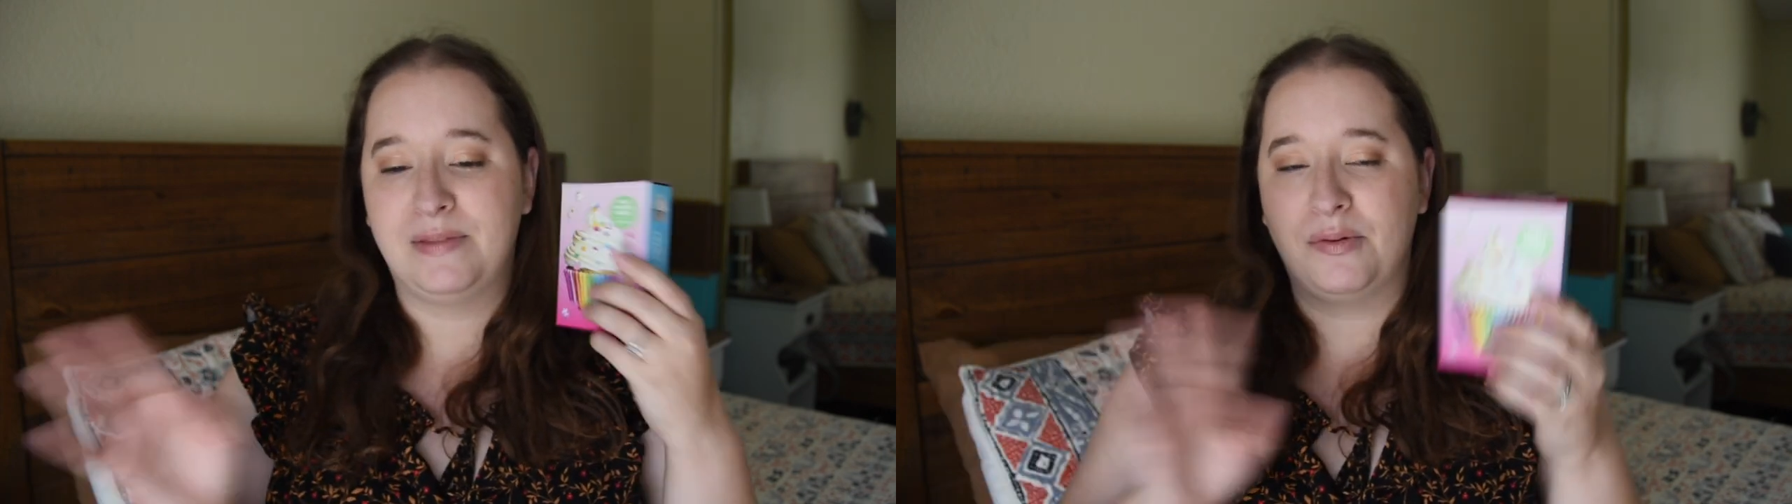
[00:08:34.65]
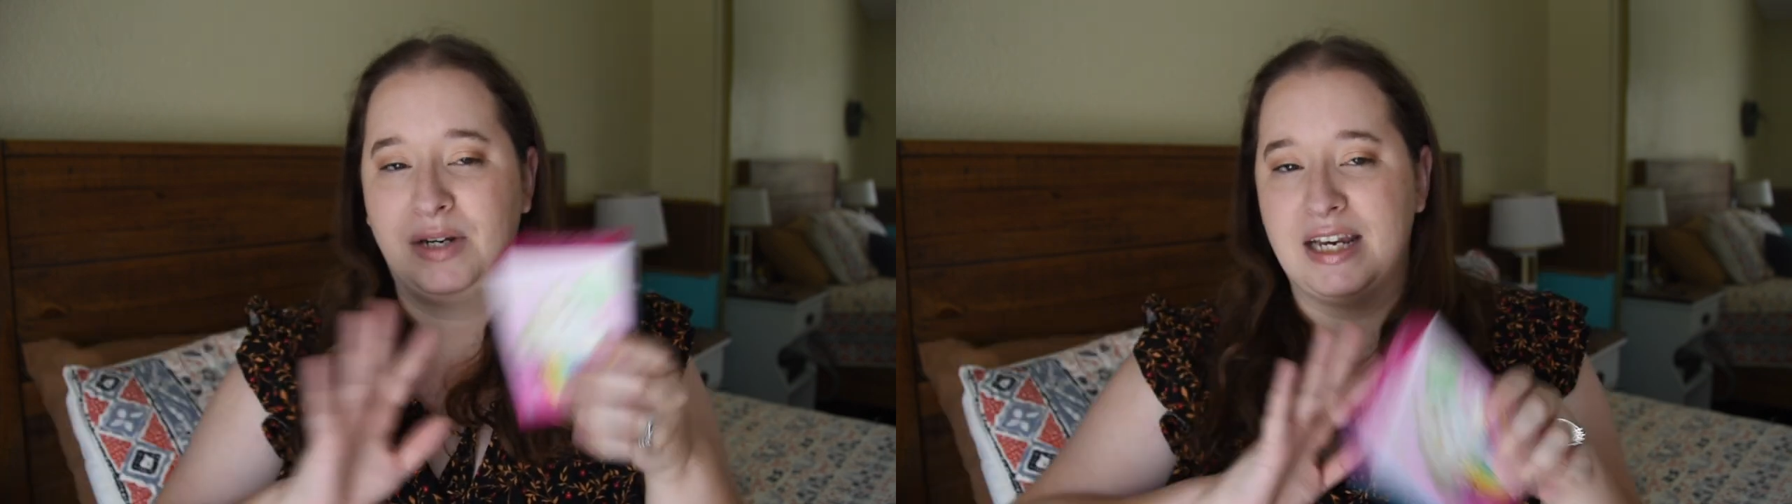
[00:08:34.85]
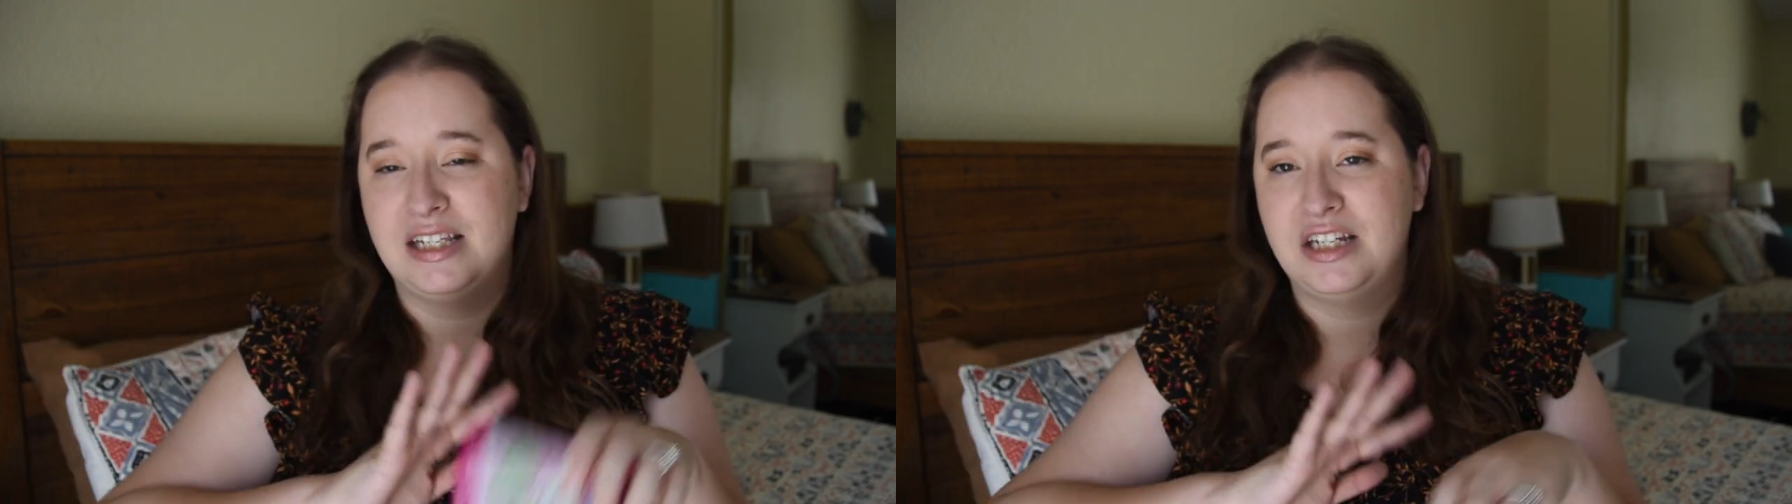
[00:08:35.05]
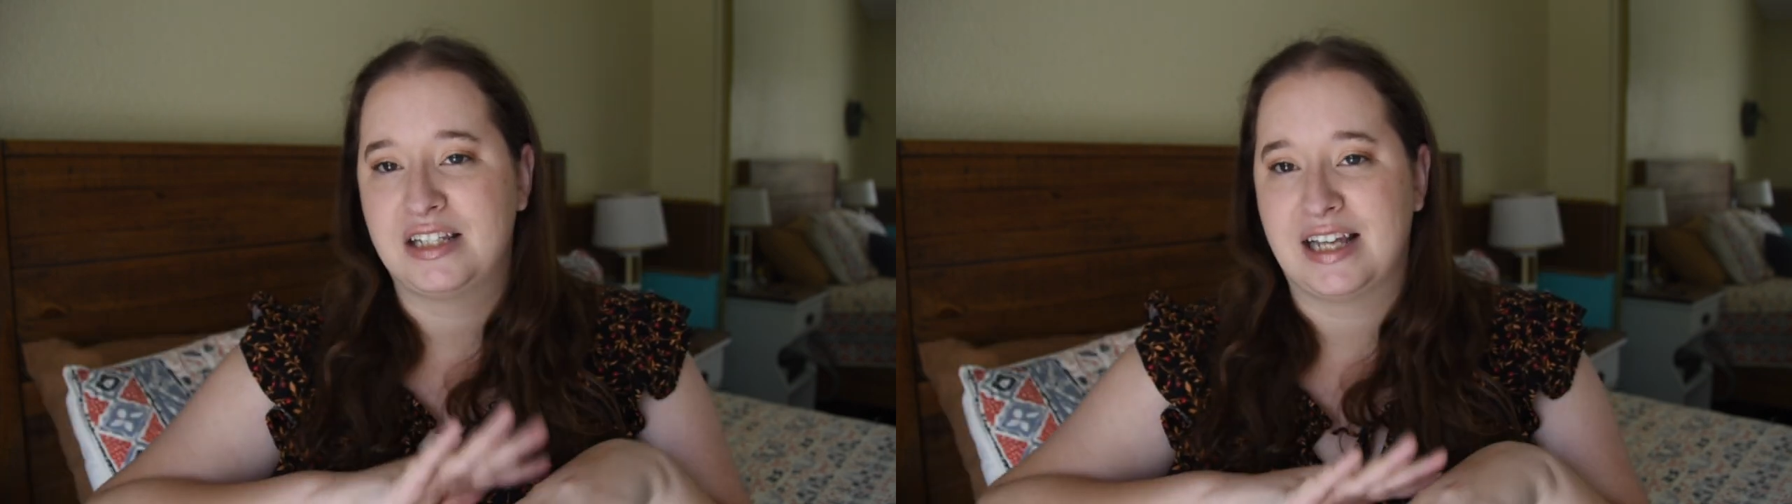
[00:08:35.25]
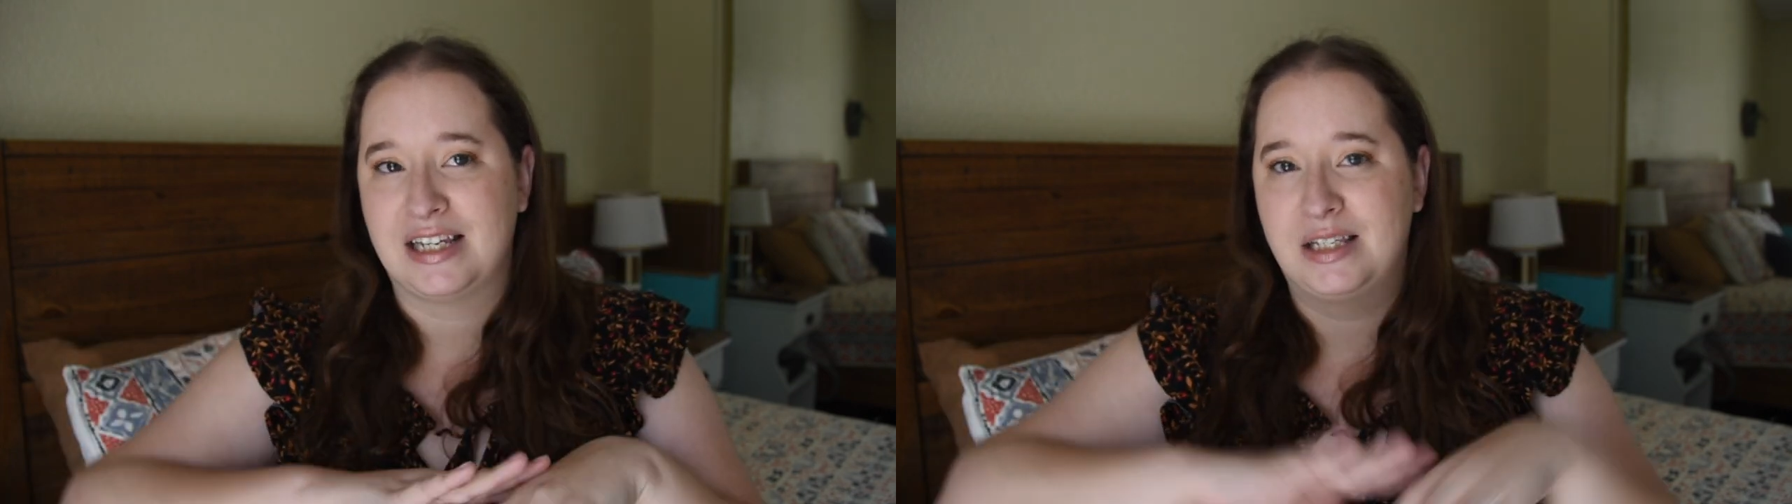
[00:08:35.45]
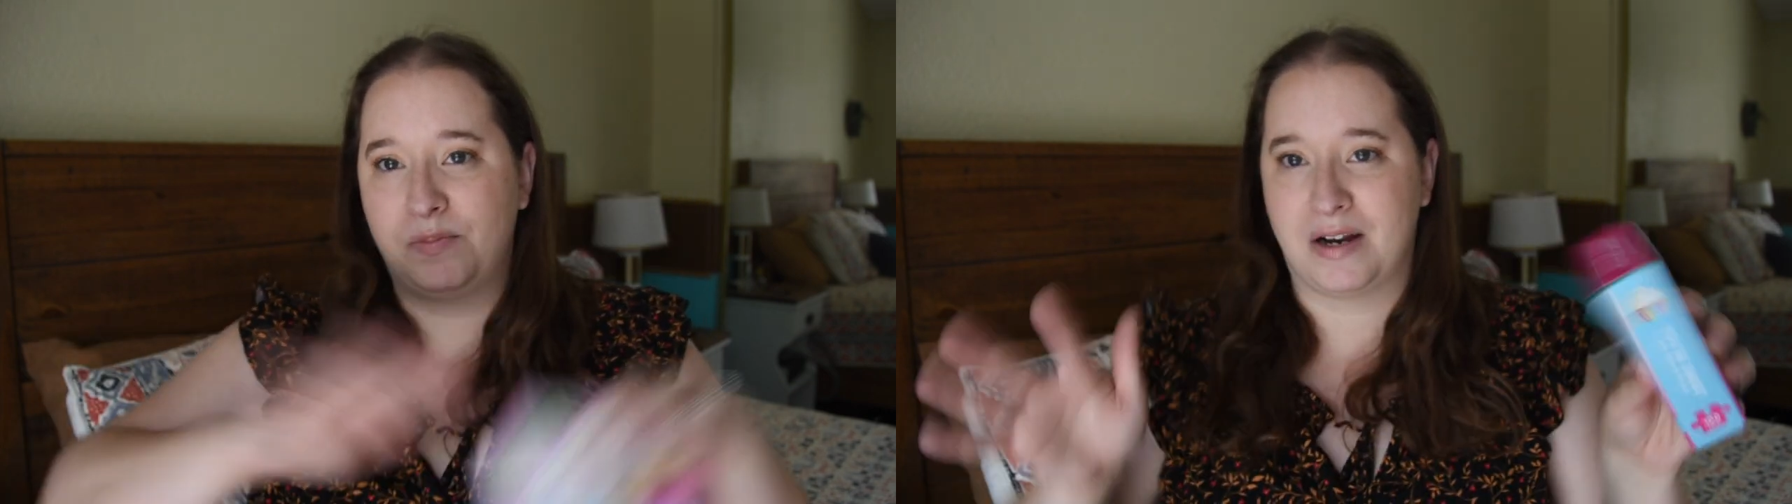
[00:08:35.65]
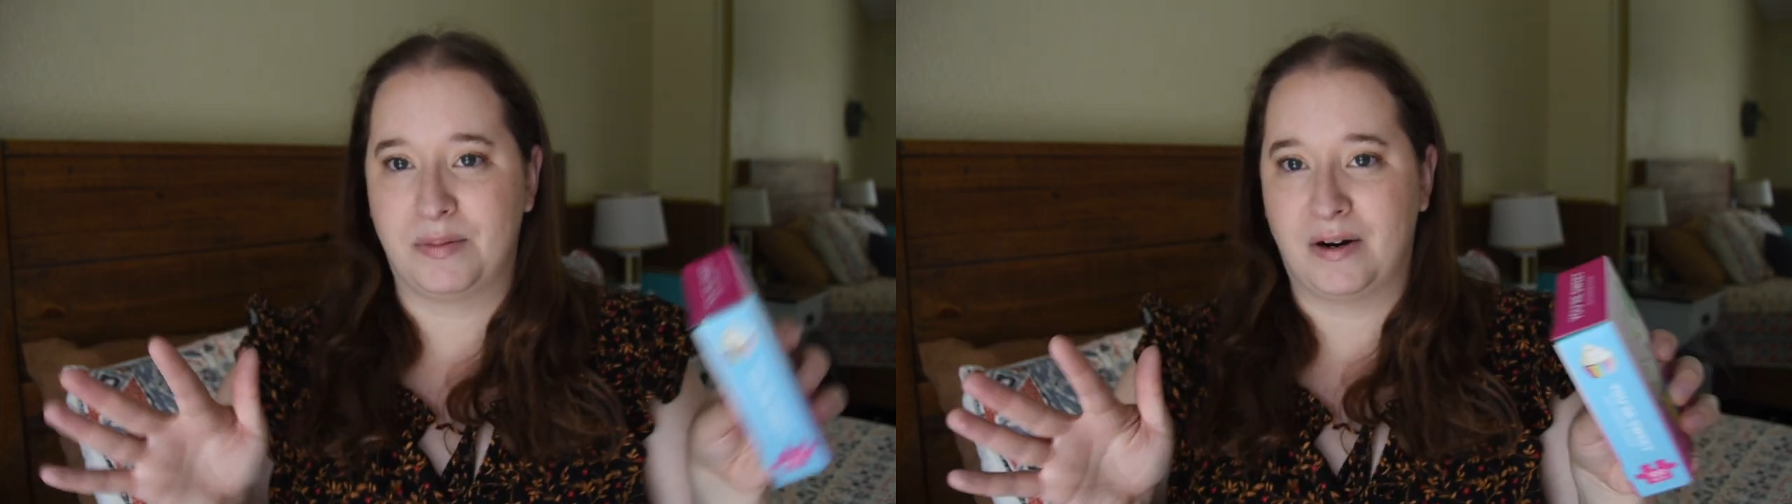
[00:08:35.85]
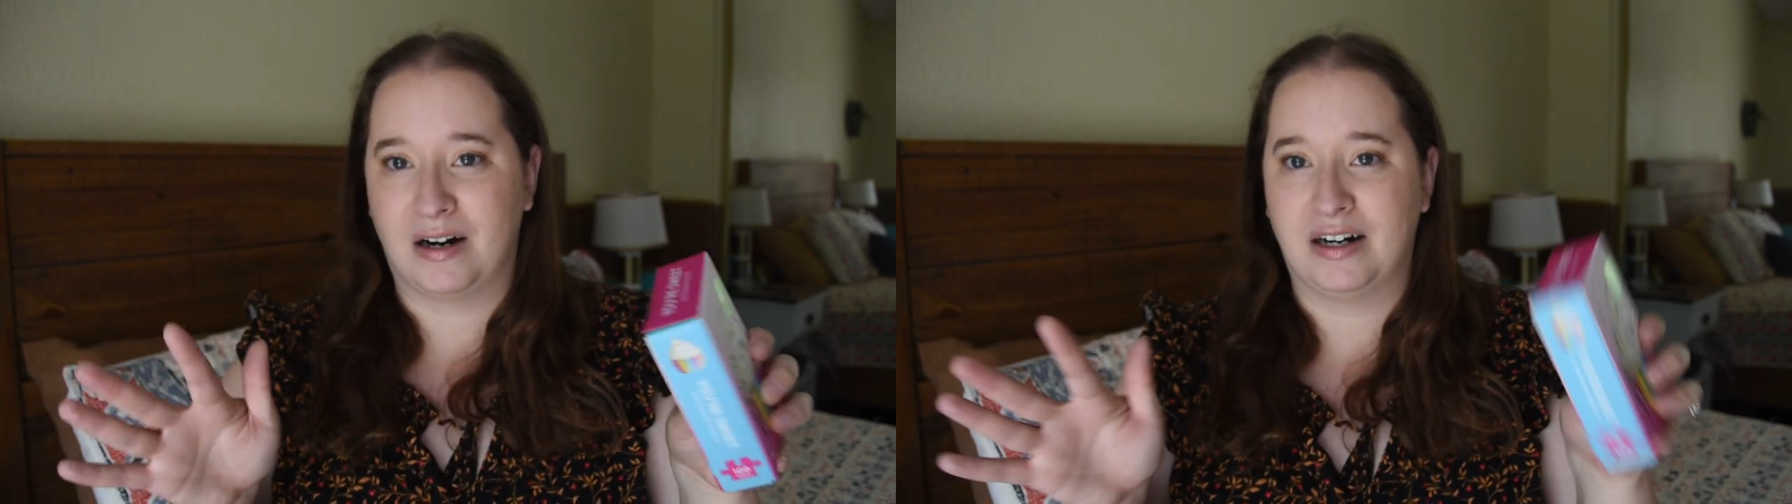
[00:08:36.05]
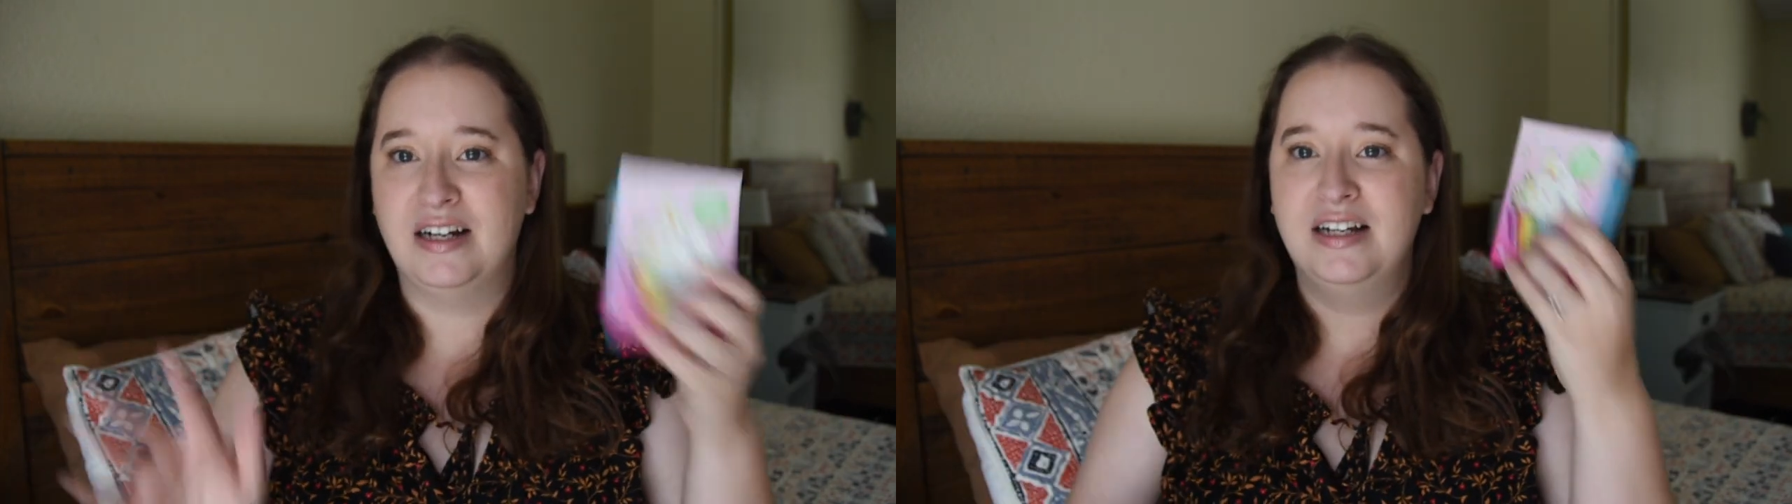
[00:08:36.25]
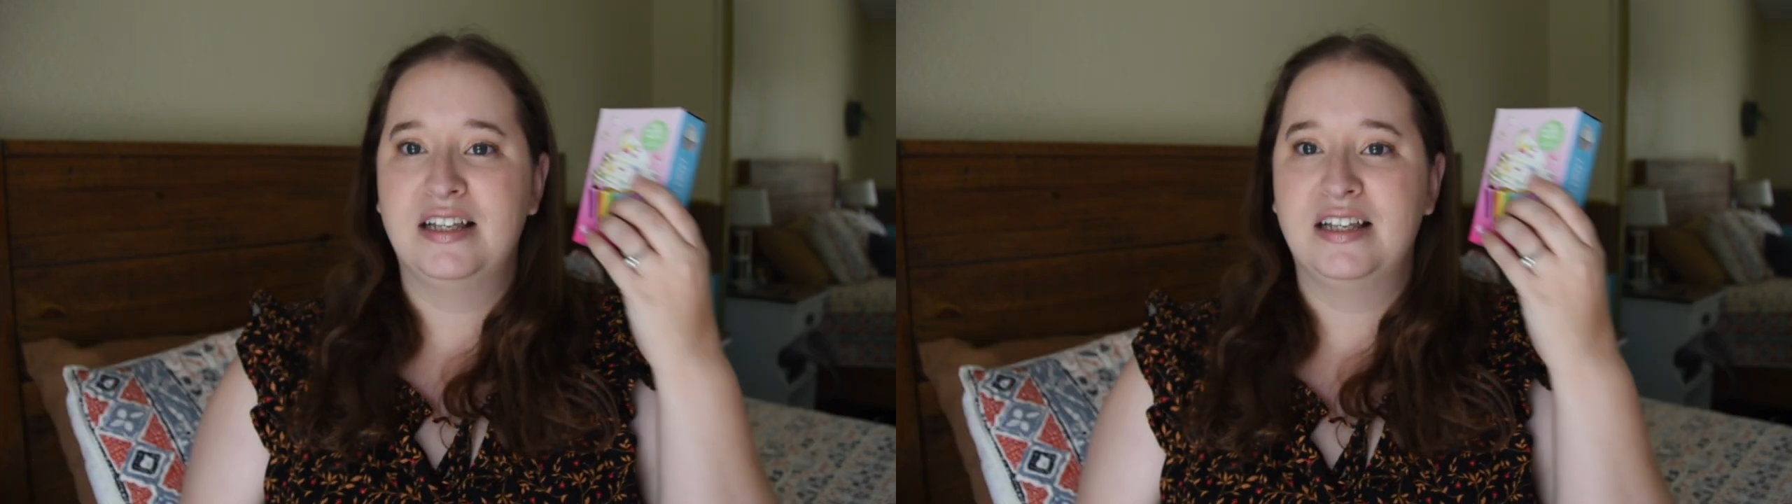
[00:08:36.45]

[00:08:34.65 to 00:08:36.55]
they would easily just like spread apart.